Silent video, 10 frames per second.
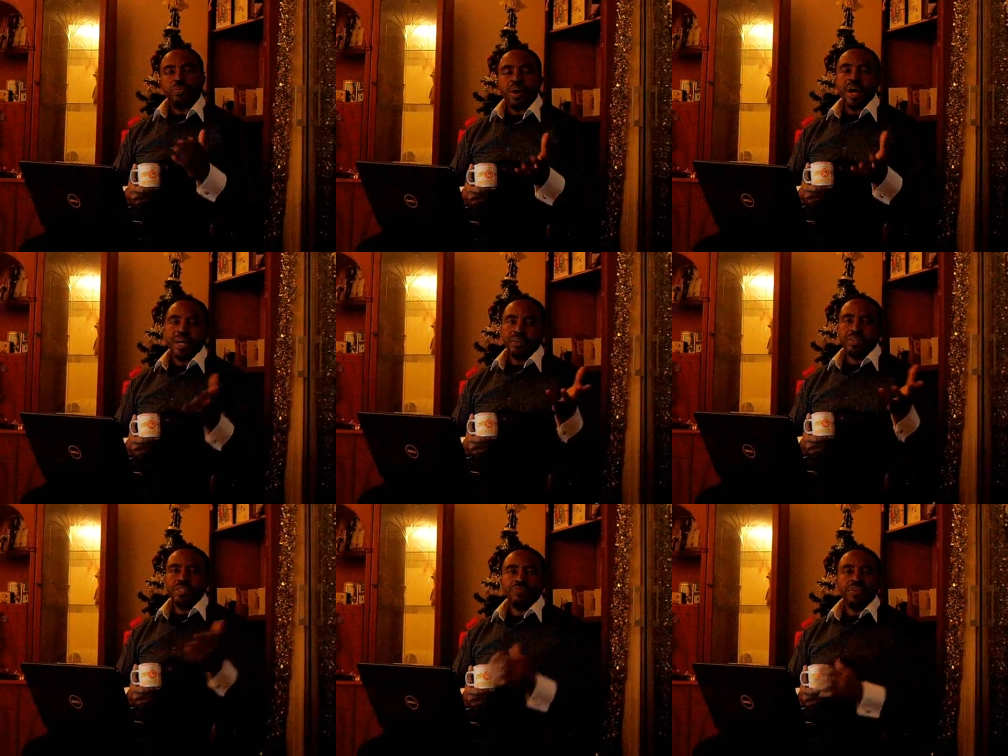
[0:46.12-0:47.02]
why
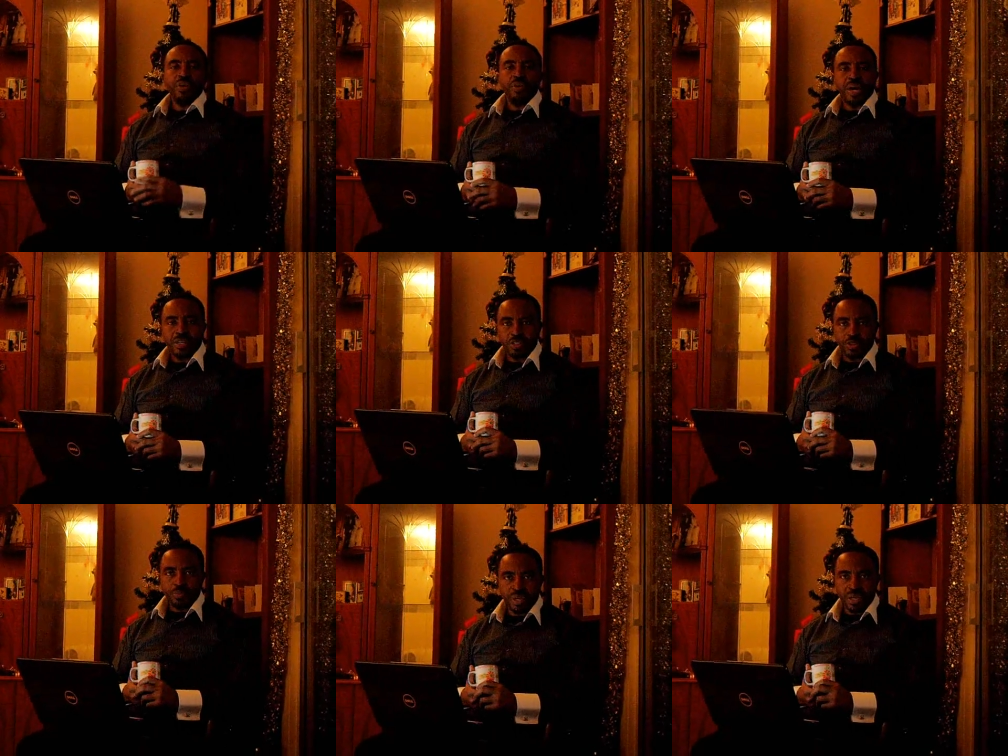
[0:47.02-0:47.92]
this video has
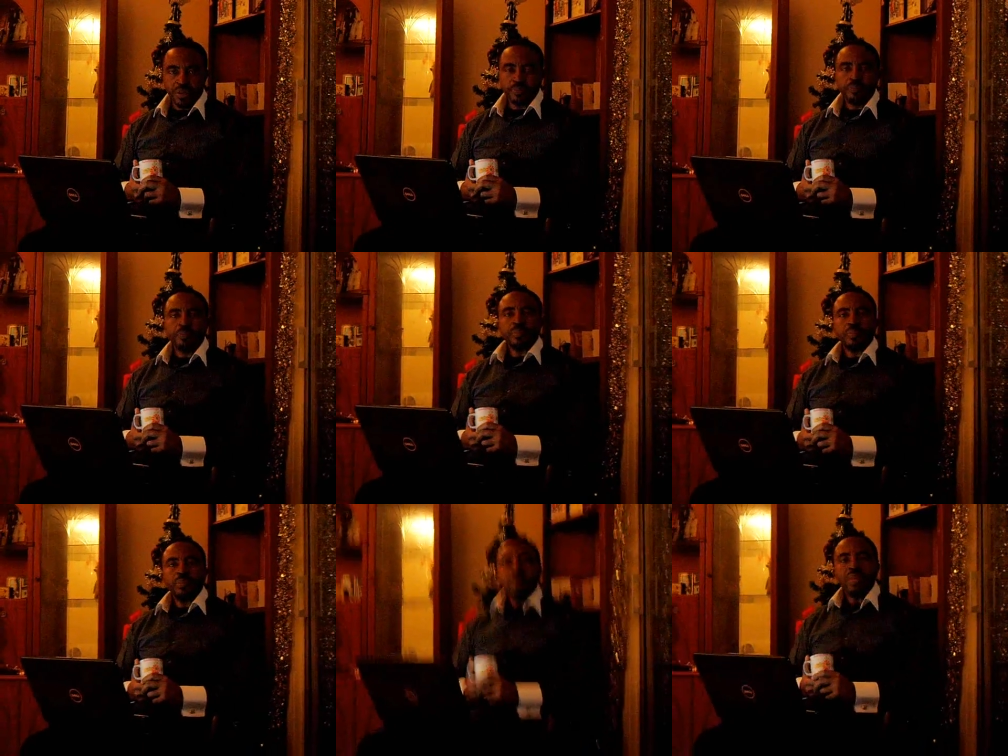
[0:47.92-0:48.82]
to be,
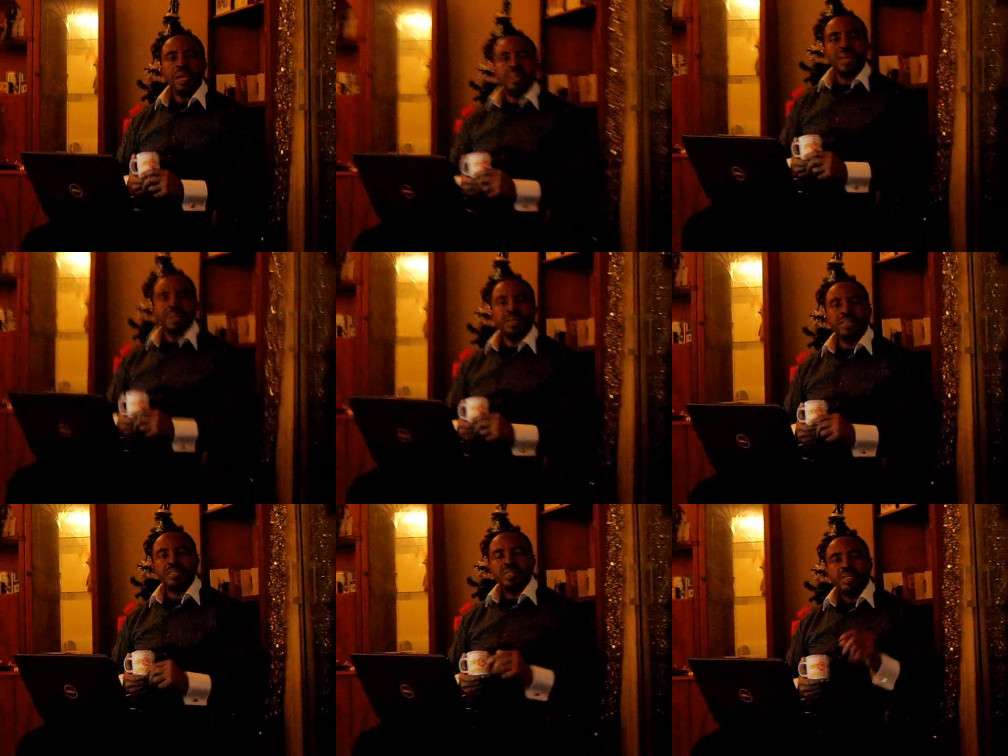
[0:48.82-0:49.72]
and that
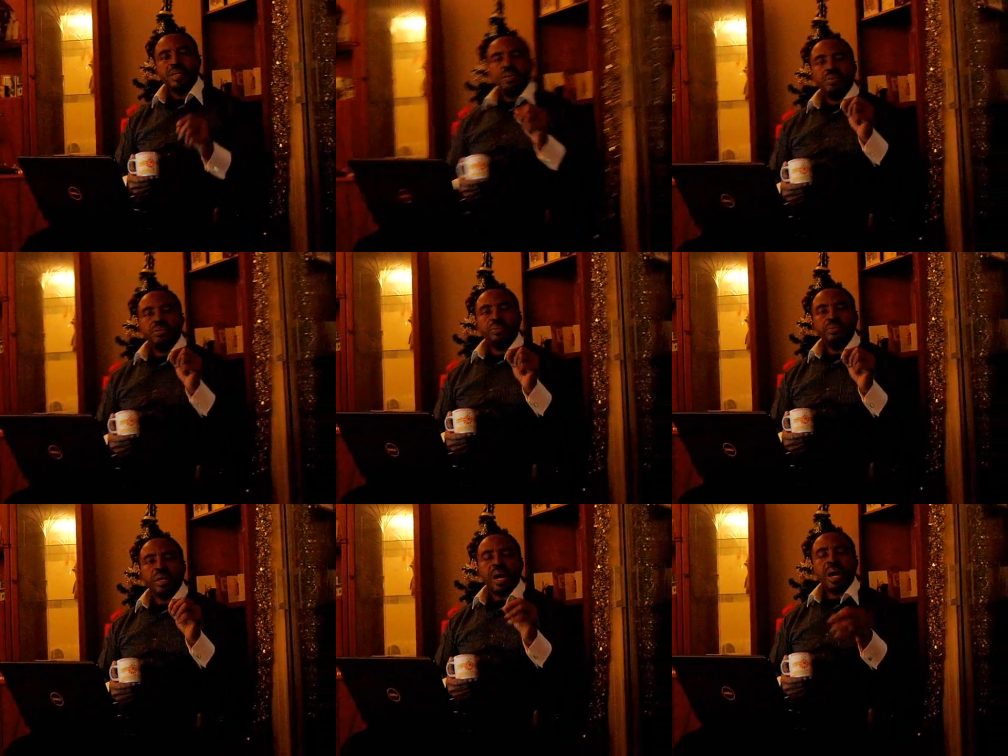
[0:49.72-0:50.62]
is
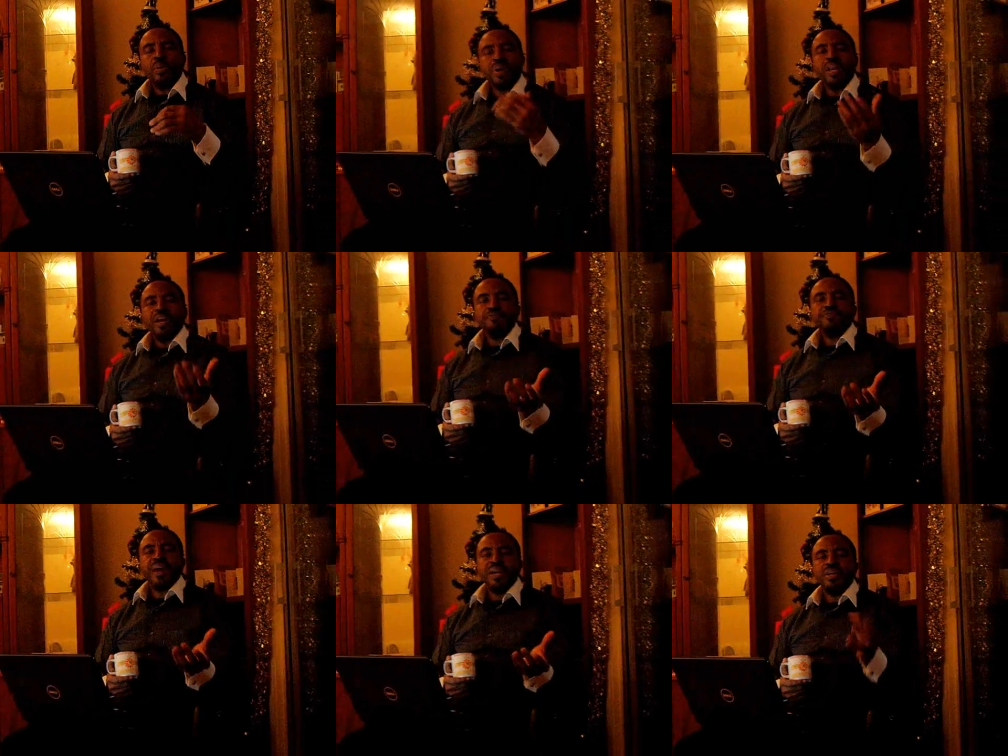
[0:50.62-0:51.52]
how can I
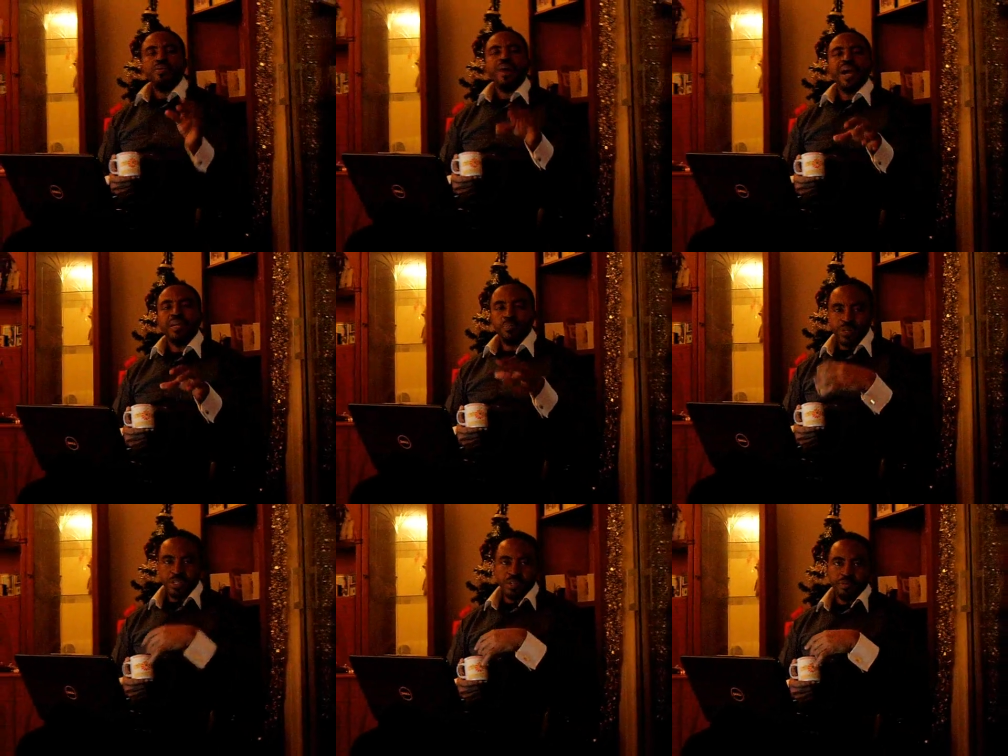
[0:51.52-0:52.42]
find the right
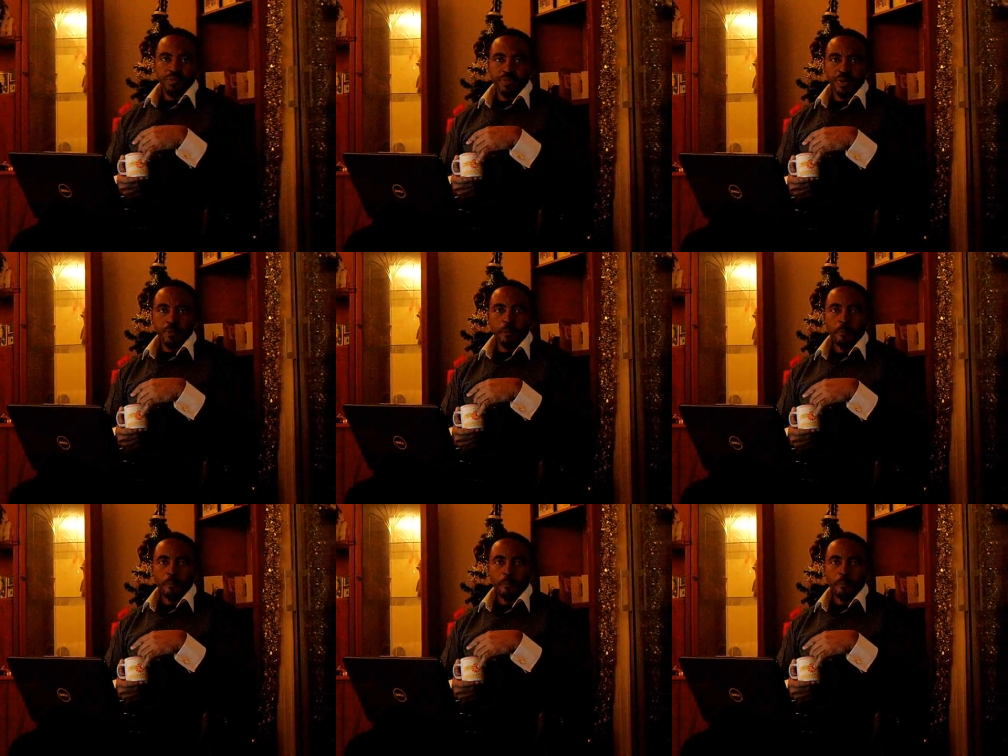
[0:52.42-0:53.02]
person for me?